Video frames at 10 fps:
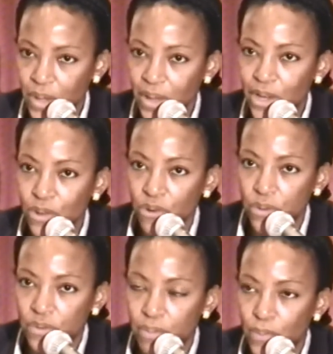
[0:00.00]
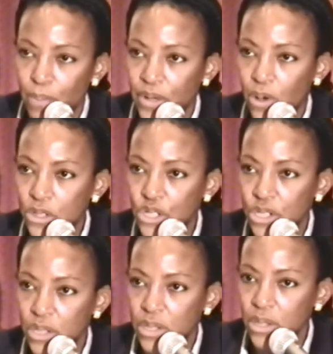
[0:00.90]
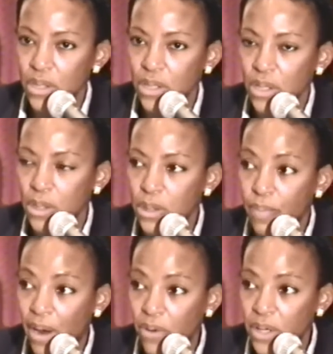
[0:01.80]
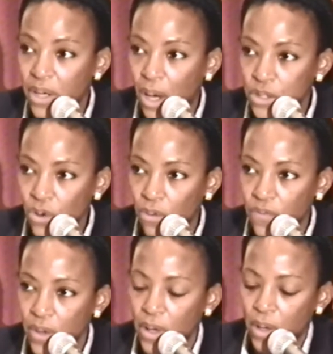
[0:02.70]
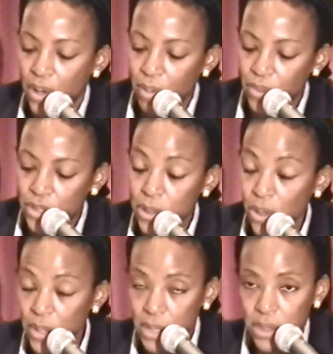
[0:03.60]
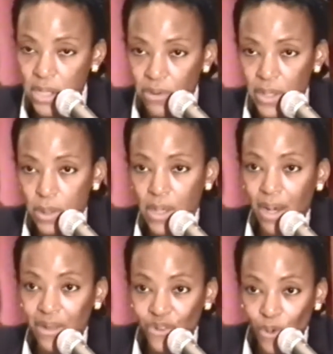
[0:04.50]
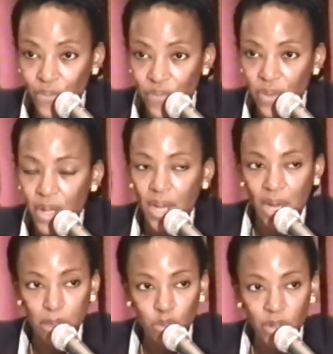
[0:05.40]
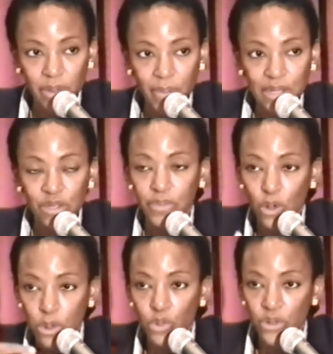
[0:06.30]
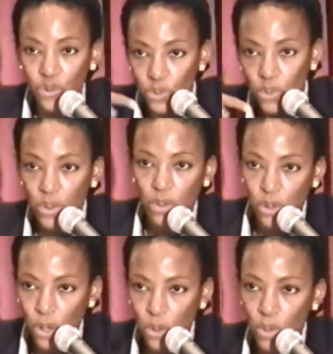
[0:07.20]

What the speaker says: ignorant, but because she is apparently cut off. But she's not necessarily as cut off as we imagine, because we do go,